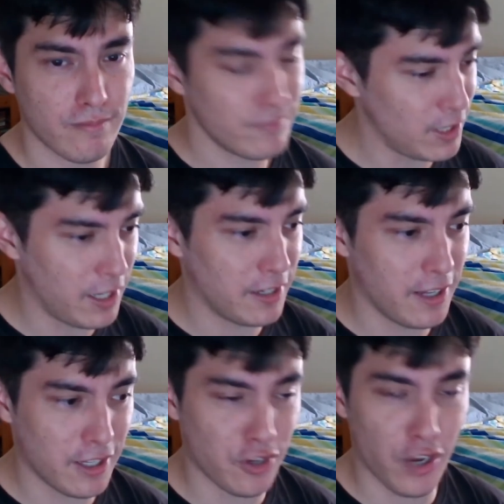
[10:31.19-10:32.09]

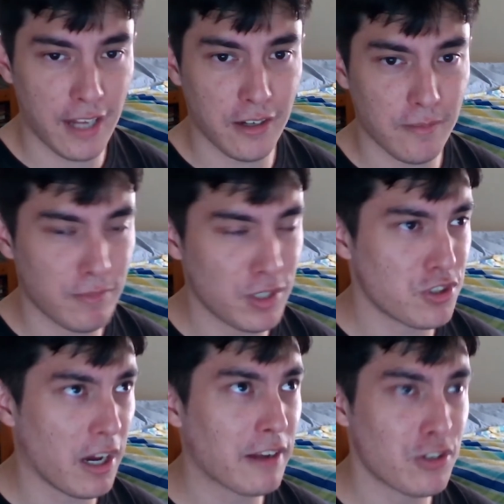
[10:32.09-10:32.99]
You
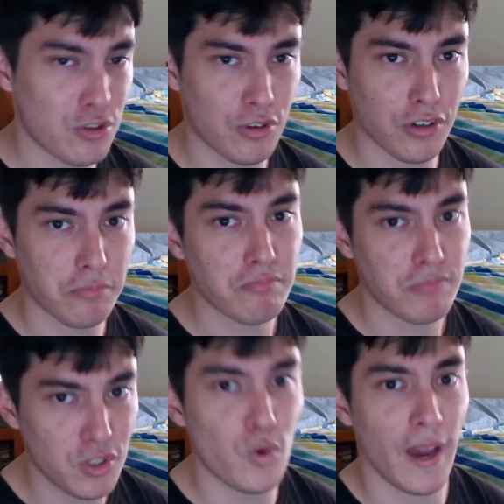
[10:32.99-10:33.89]
started strong,
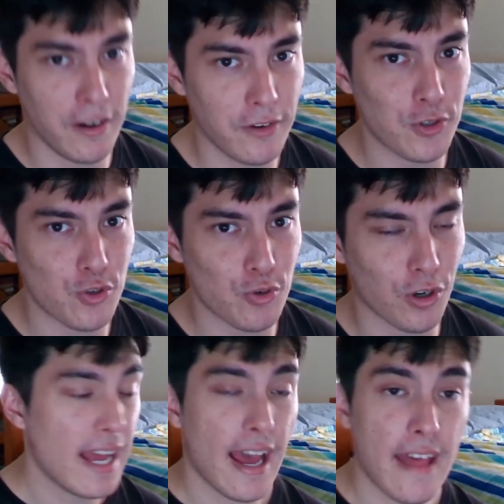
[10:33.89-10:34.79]
you ended
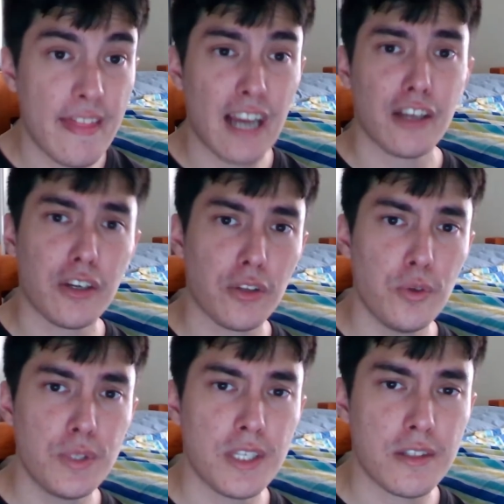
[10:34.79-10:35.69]
strong. And that
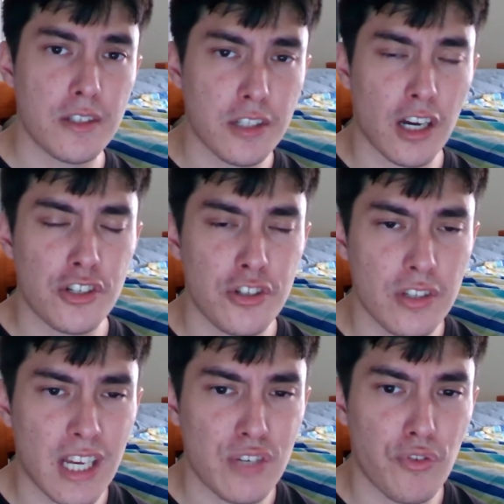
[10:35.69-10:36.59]
concludes this discussion
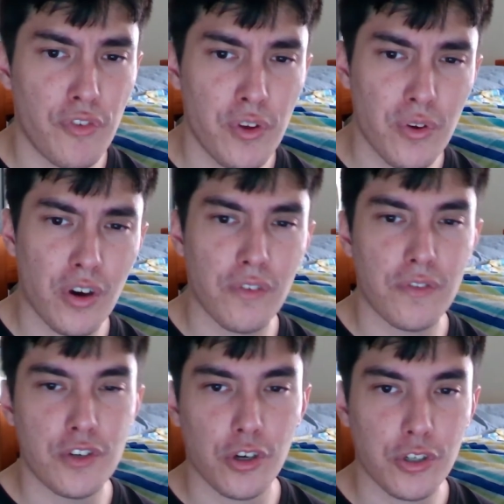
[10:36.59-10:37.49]
/ review of
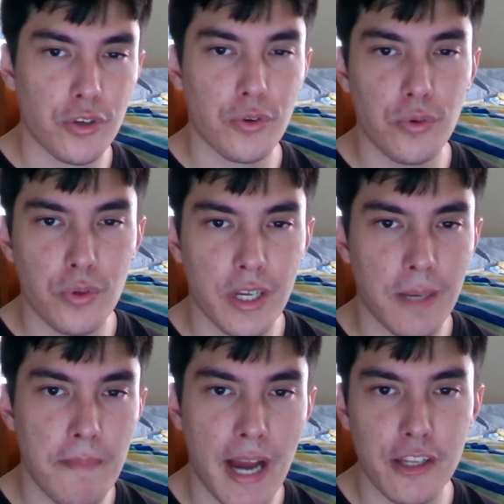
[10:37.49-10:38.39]
Doctor Who The
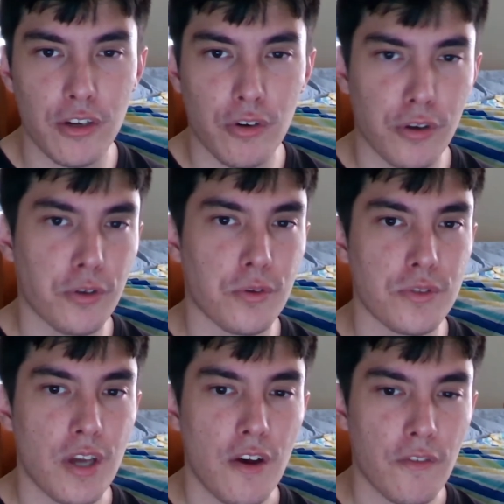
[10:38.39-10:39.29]
Companion Chronicles,
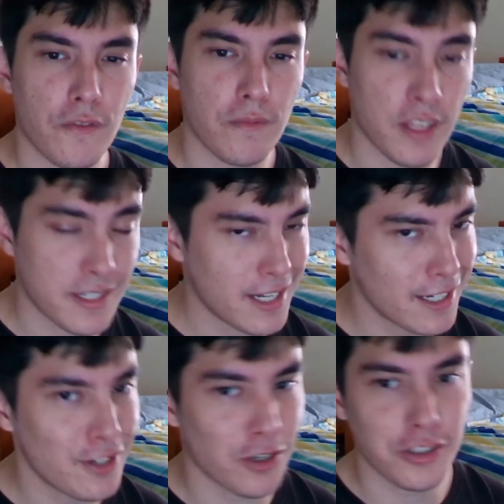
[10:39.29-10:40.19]
the
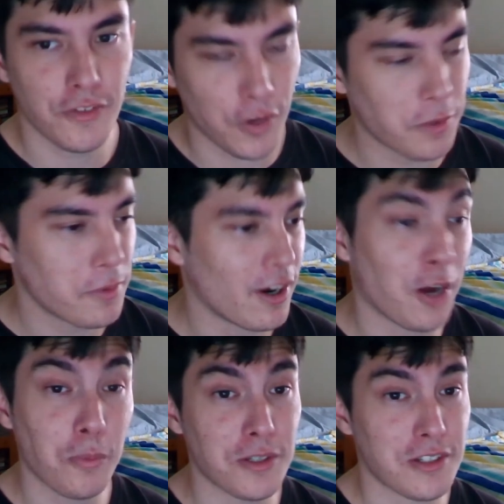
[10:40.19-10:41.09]
second Doctor Volume 3. I
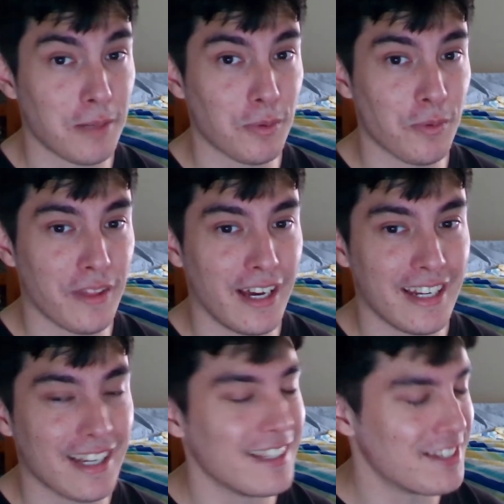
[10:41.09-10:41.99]
almost stumbled with that,
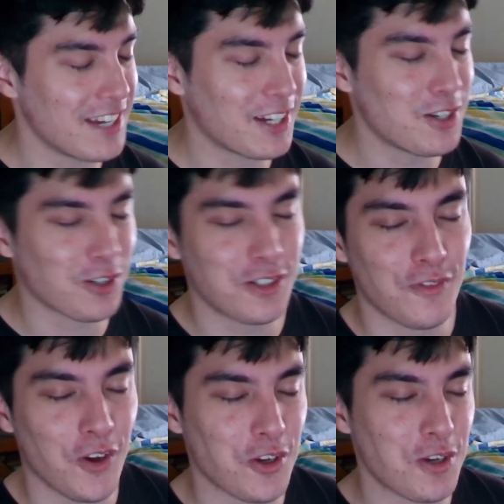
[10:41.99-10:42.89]
yeah. The second Doctor
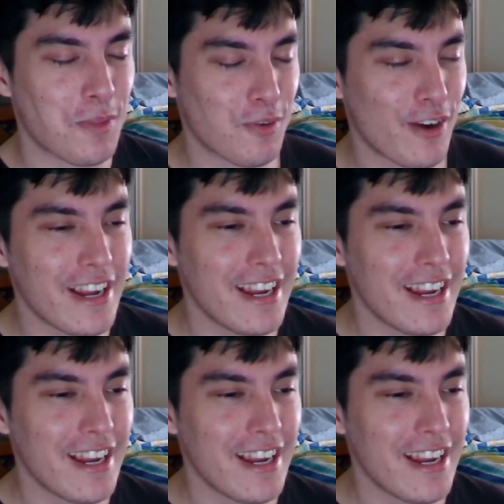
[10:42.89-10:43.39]
Volume 3.